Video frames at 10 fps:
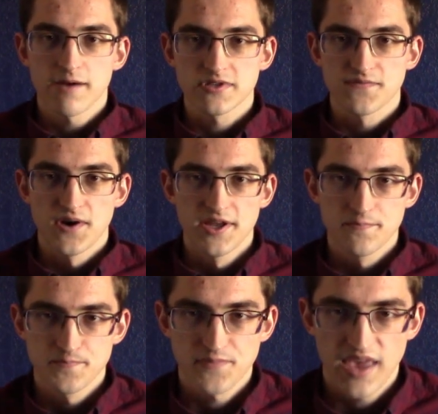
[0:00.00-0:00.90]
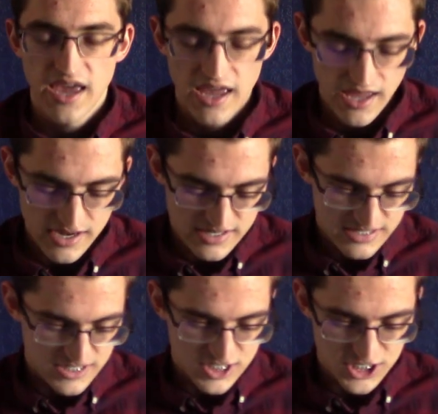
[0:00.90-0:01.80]
was fun. And
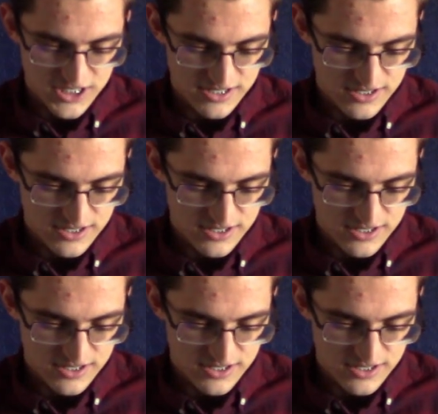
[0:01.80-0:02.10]
just,